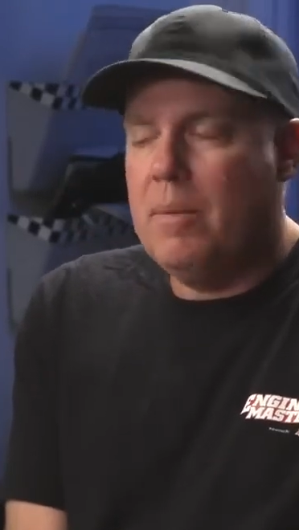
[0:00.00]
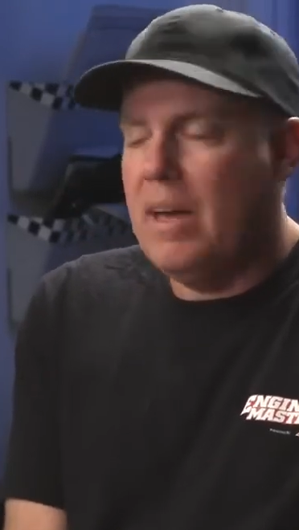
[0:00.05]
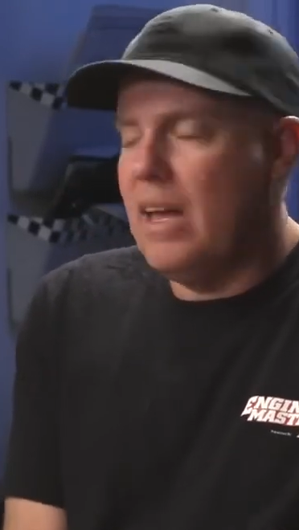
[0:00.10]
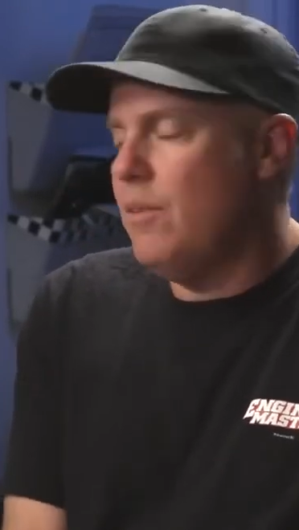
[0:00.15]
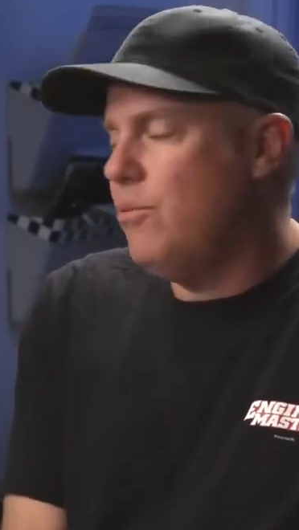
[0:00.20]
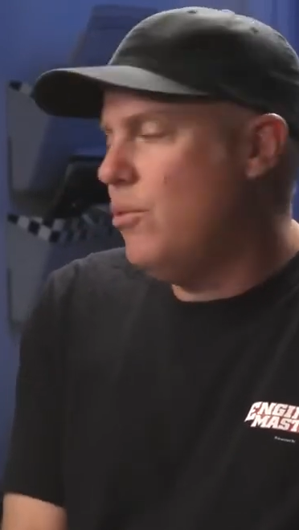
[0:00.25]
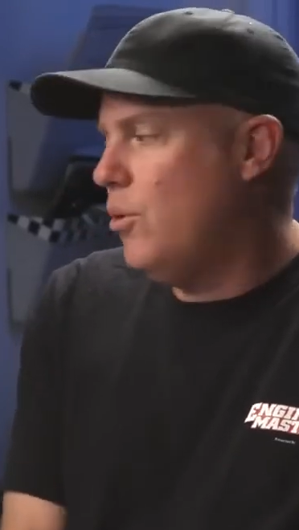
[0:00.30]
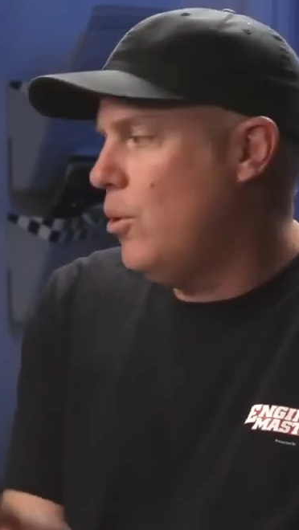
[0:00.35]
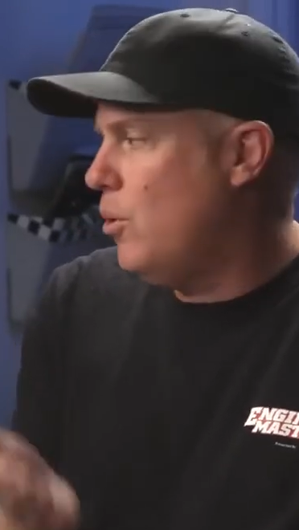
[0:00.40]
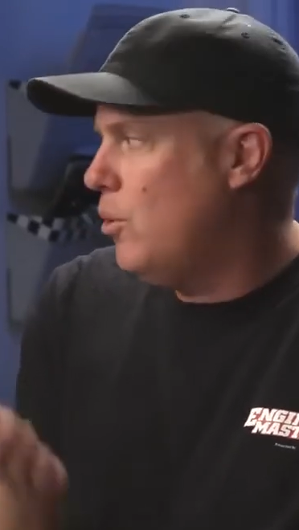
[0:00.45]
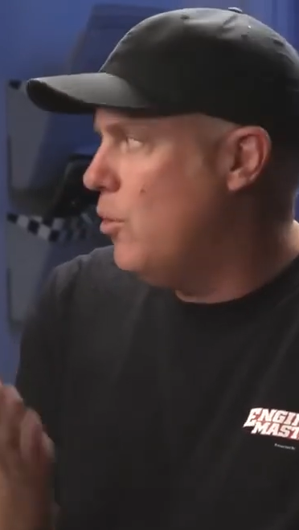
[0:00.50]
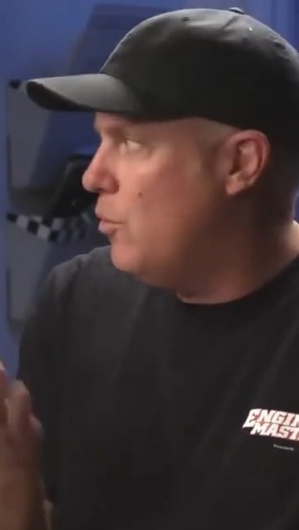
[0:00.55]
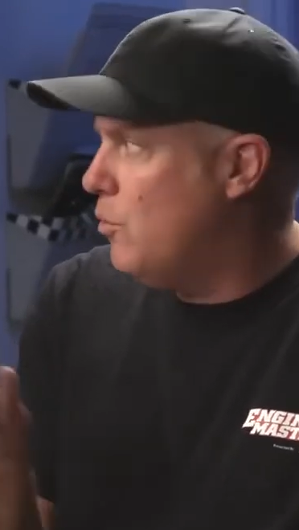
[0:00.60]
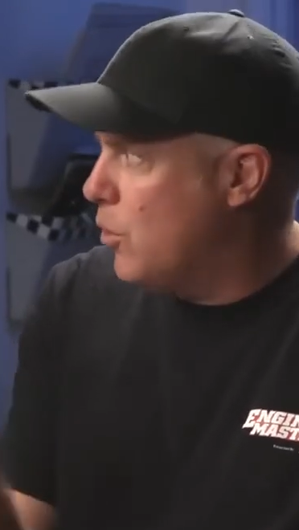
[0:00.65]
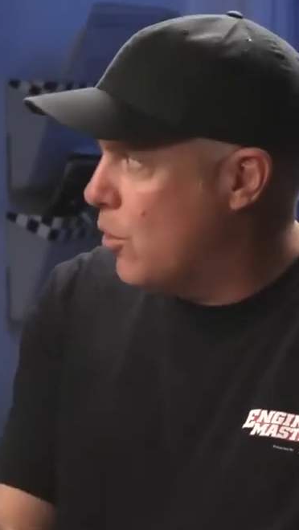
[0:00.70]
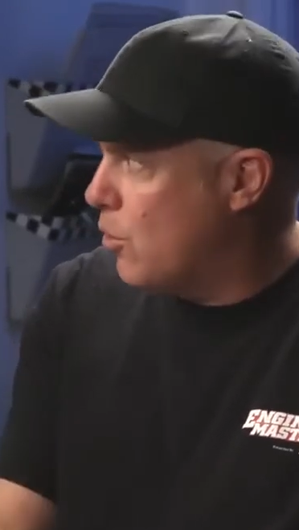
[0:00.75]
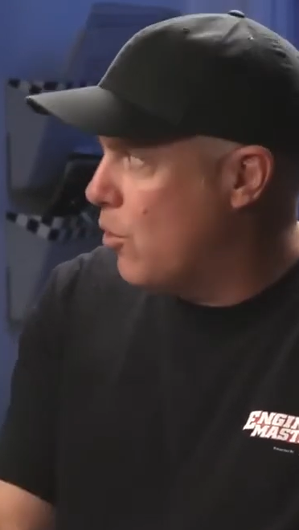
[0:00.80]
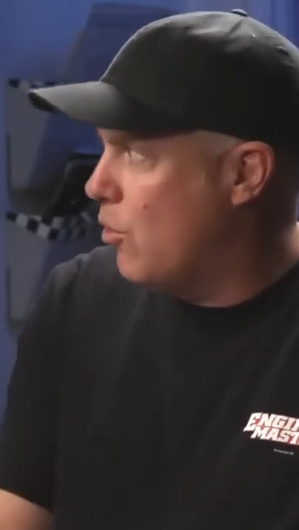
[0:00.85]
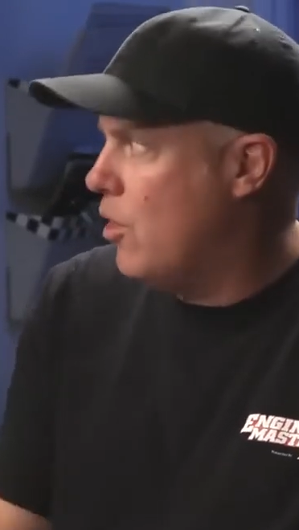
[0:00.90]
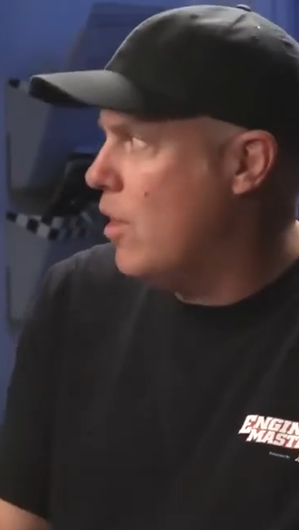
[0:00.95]
manifold
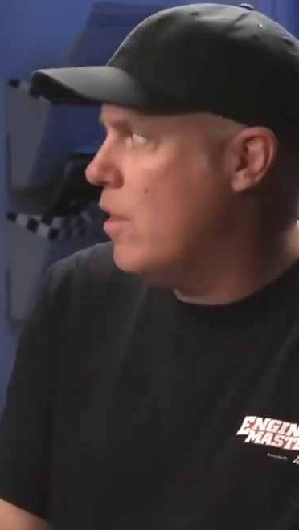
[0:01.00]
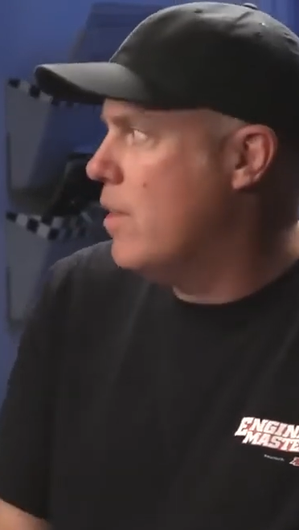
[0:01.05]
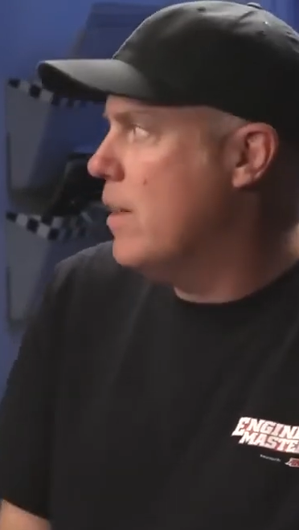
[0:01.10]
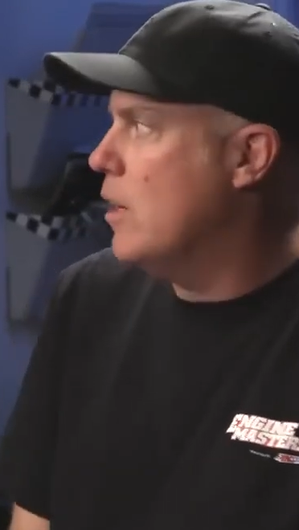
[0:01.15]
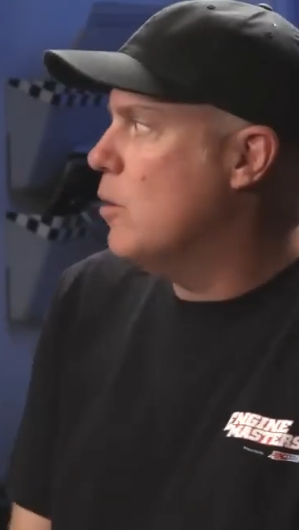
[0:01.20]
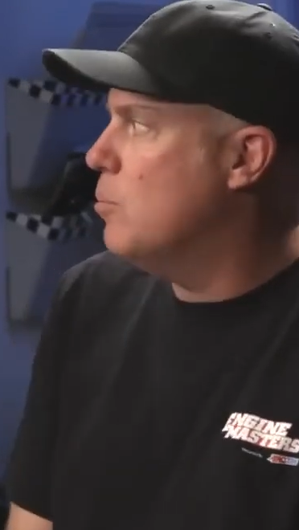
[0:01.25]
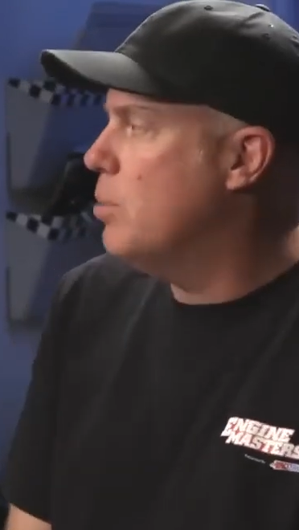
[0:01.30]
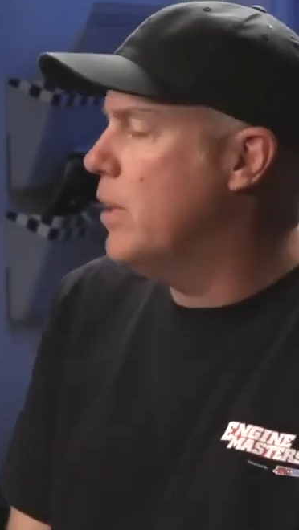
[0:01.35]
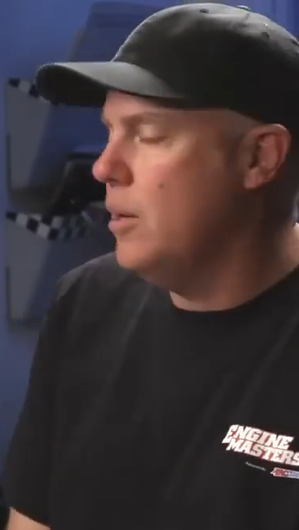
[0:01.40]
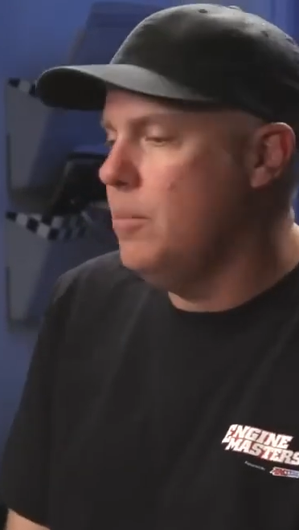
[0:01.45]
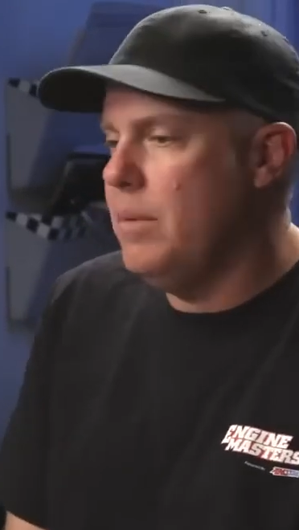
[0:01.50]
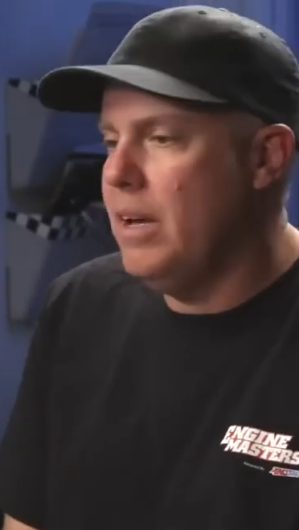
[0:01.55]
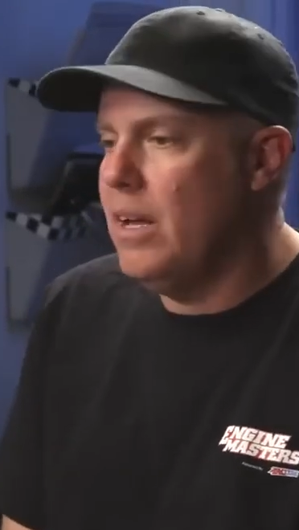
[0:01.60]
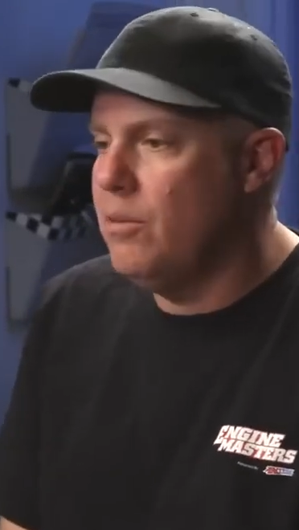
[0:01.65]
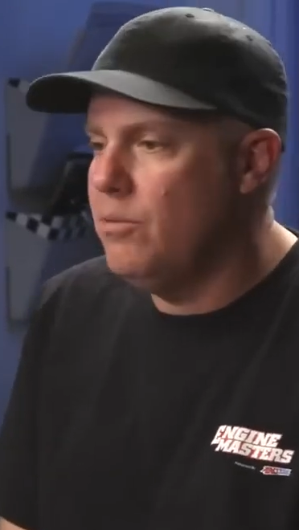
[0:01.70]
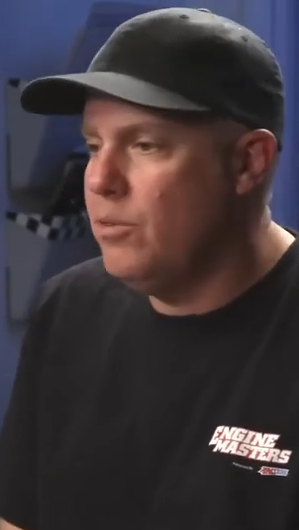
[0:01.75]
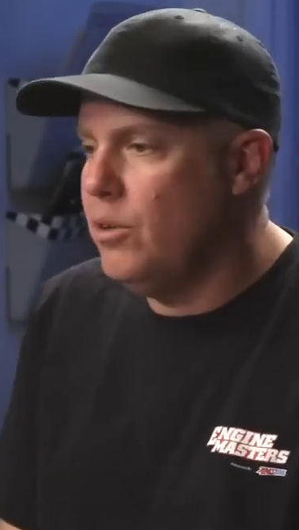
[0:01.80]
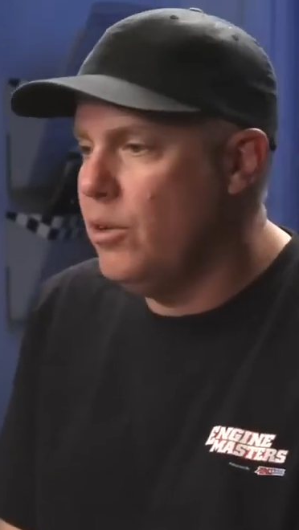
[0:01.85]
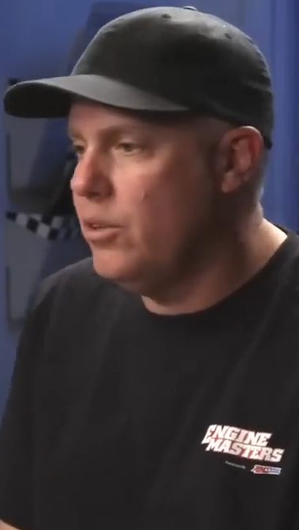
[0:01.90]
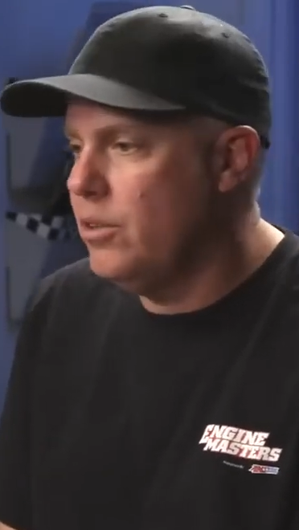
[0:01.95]
versus the single plane
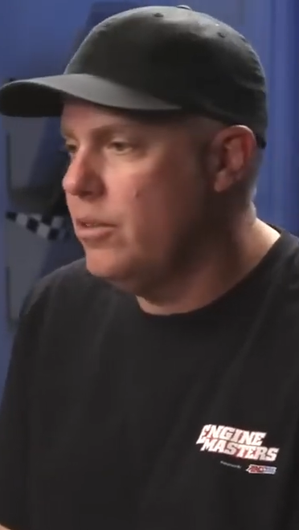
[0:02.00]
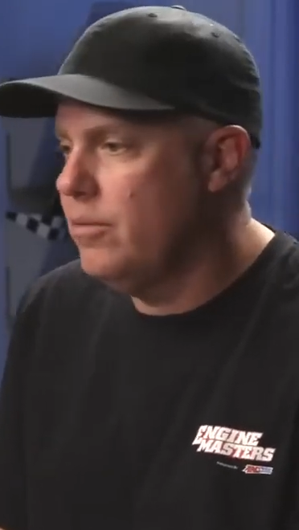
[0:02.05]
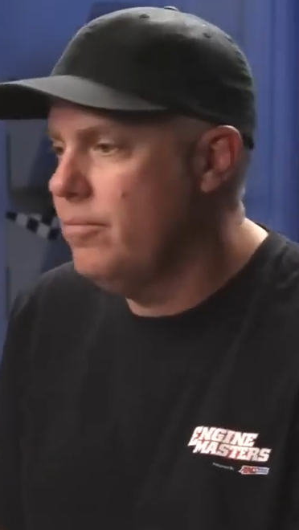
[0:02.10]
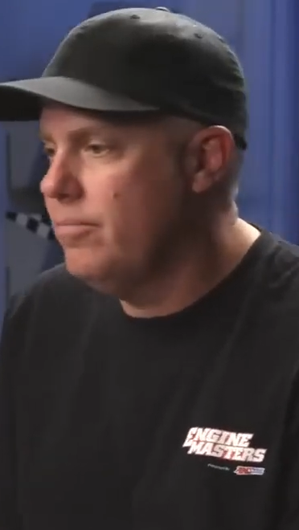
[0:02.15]
manifold.